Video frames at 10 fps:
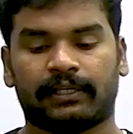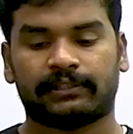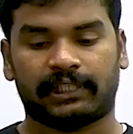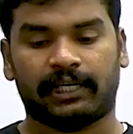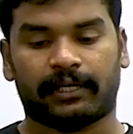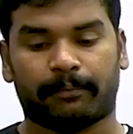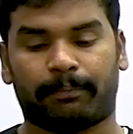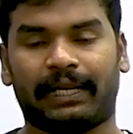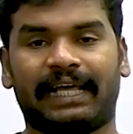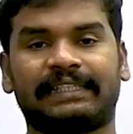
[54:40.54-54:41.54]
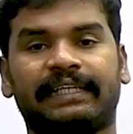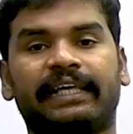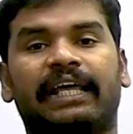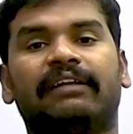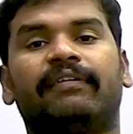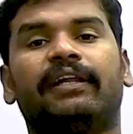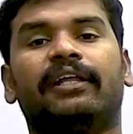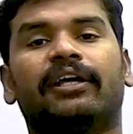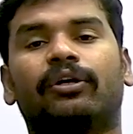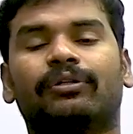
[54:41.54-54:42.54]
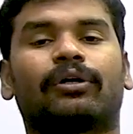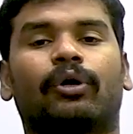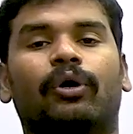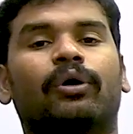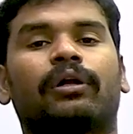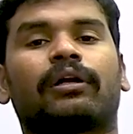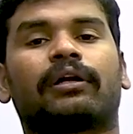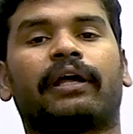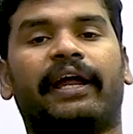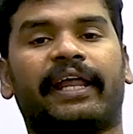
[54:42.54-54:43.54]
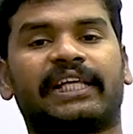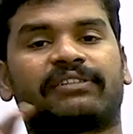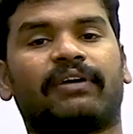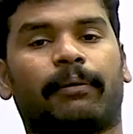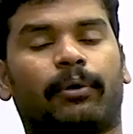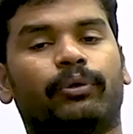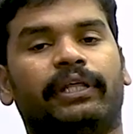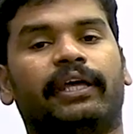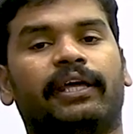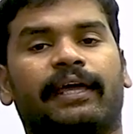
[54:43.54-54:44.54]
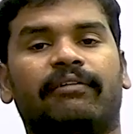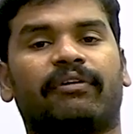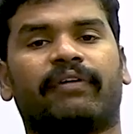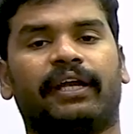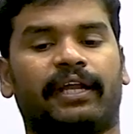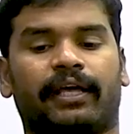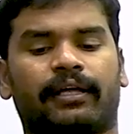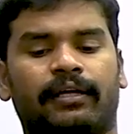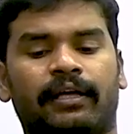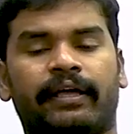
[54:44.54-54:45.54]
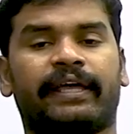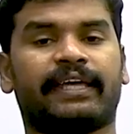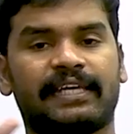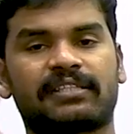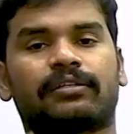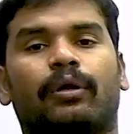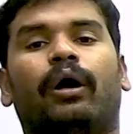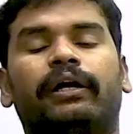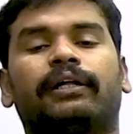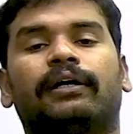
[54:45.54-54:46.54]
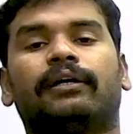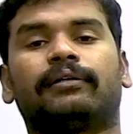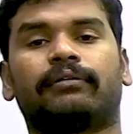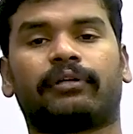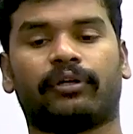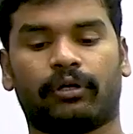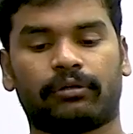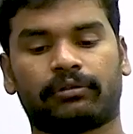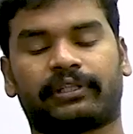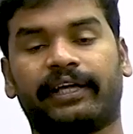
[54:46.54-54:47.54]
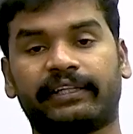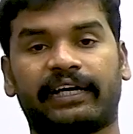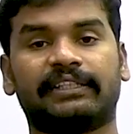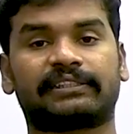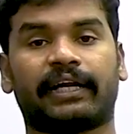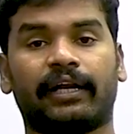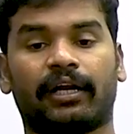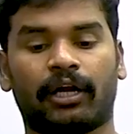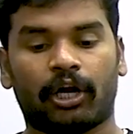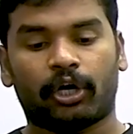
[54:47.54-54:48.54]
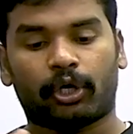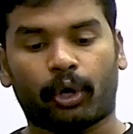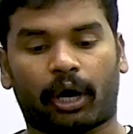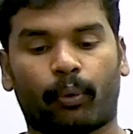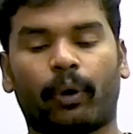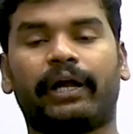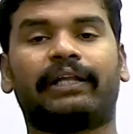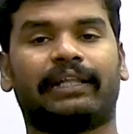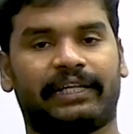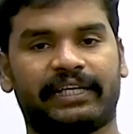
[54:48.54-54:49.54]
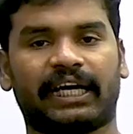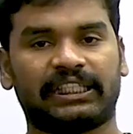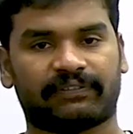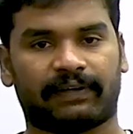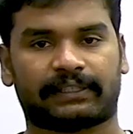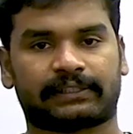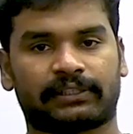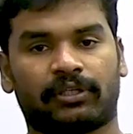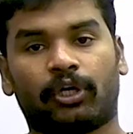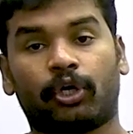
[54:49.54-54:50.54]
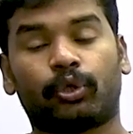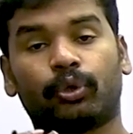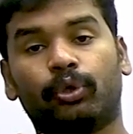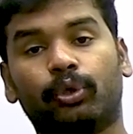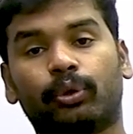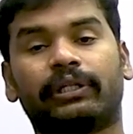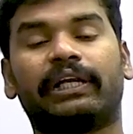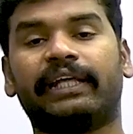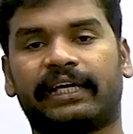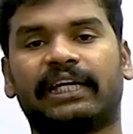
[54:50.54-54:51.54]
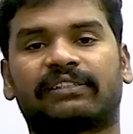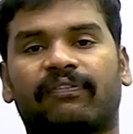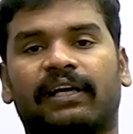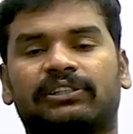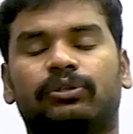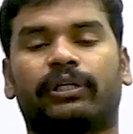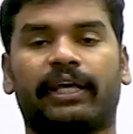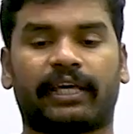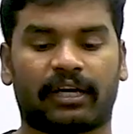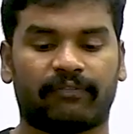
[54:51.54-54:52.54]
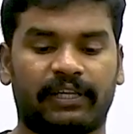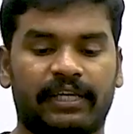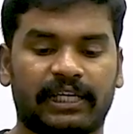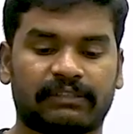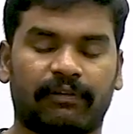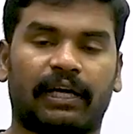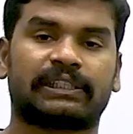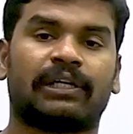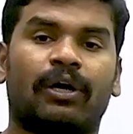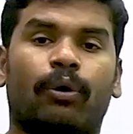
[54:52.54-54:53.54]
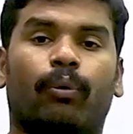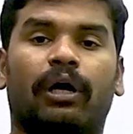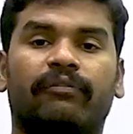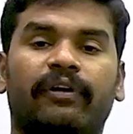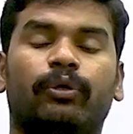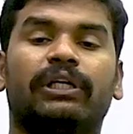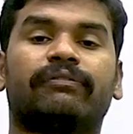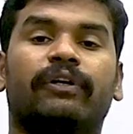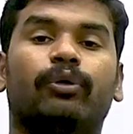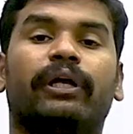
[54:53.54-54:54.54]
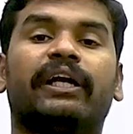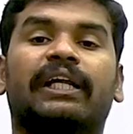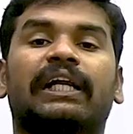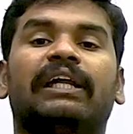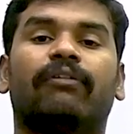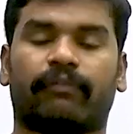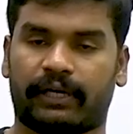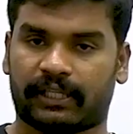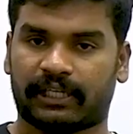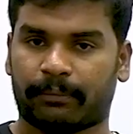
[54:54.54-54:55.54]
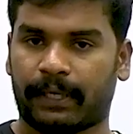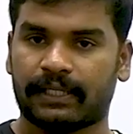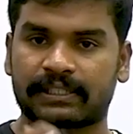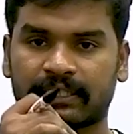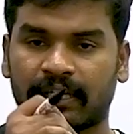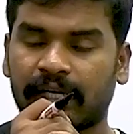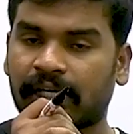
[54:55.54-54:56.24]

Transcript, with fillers: See placing LV near to the core and HV above the LV winding is not a you know thing that is done to avoid the leakage flux. To do the leakage flux, to take care of leakage flux, what we do is we do interleaved winding. That means